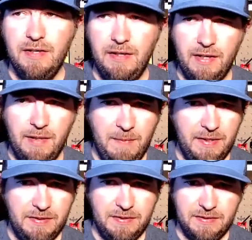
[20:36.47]
And they
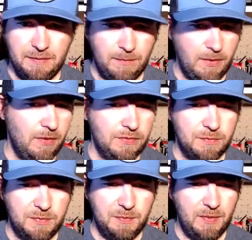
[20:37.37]
make some
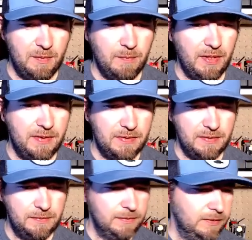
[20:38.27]
awesome spinner baits.